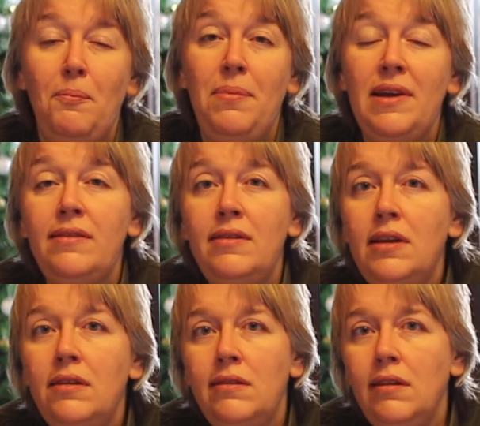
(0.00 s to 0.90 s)

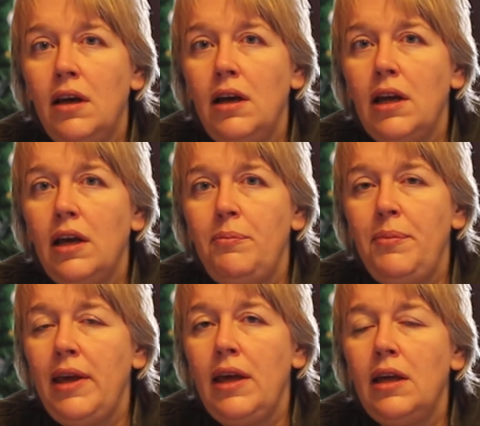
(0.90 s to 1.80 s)
business-like
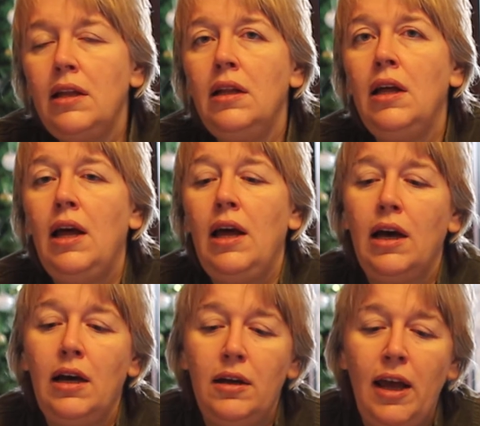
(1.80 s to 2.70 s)
appeal
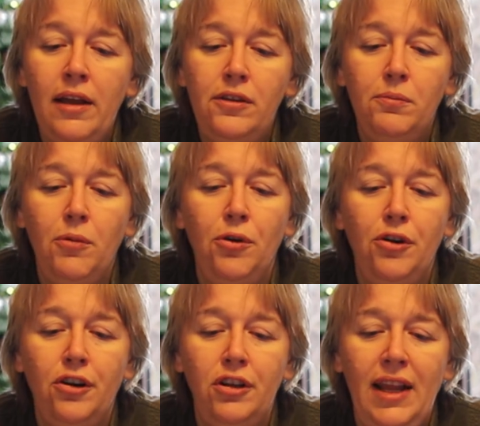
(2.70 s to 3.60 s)
and
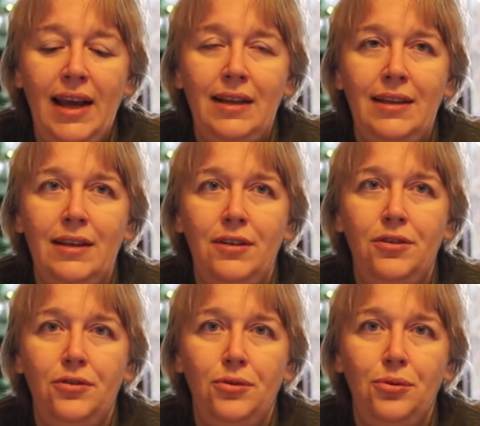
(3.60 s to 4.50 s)
more
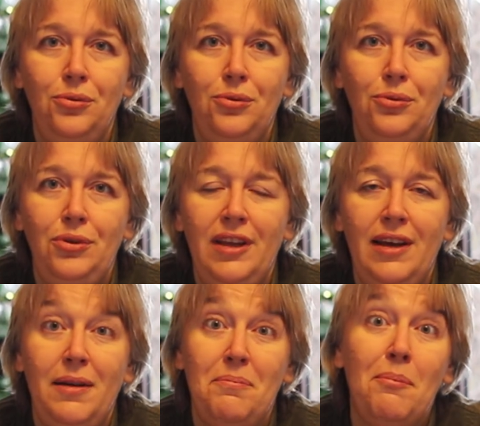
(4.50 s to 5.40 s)
connected to
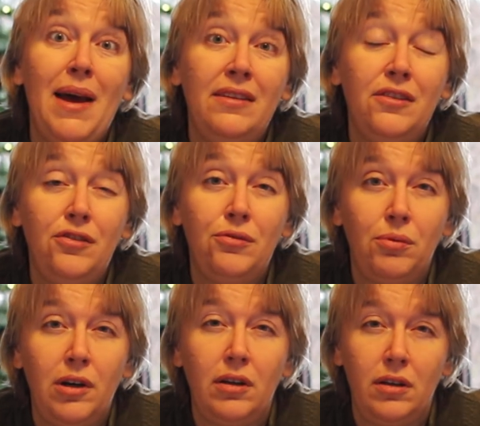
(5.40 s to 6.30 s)
the men's
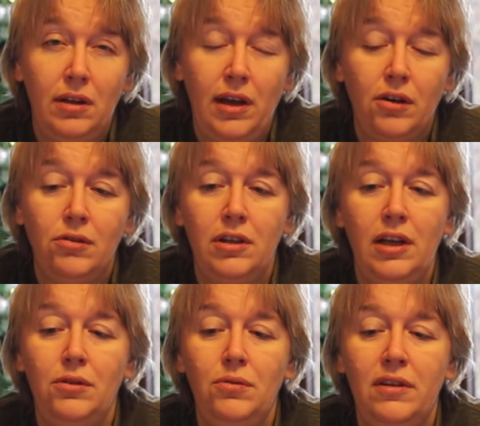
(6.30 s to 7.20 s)
world,
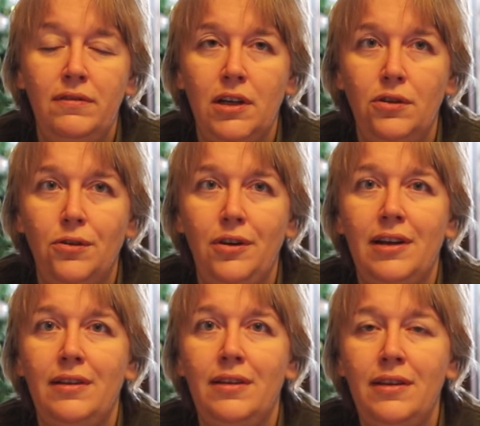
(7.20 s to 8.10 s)
according to the
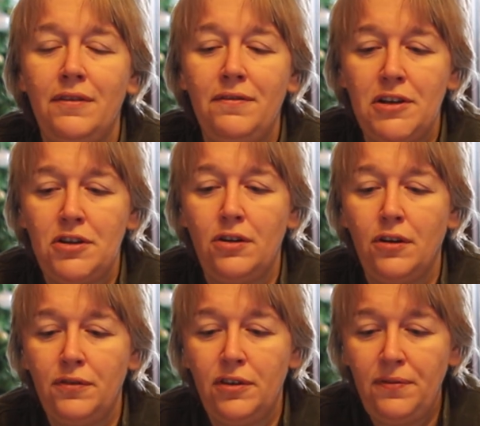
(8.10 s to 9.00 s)
Victorian division
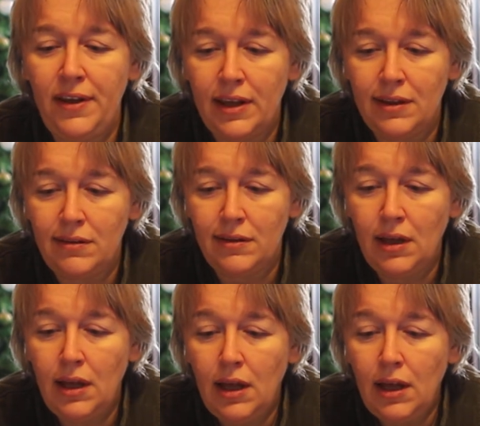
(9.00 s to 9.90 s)
of spheres.
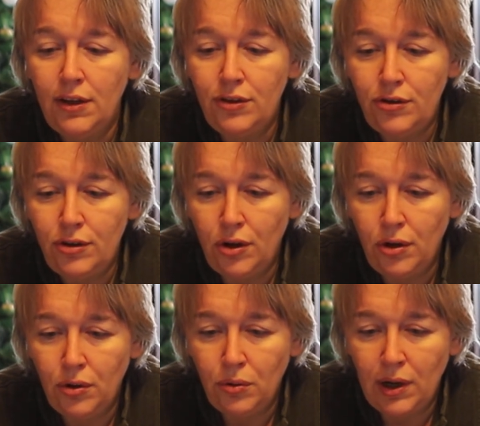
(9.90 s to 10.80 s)

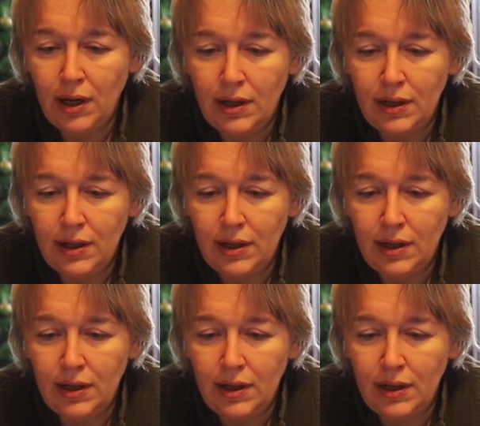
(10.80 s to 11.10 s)
So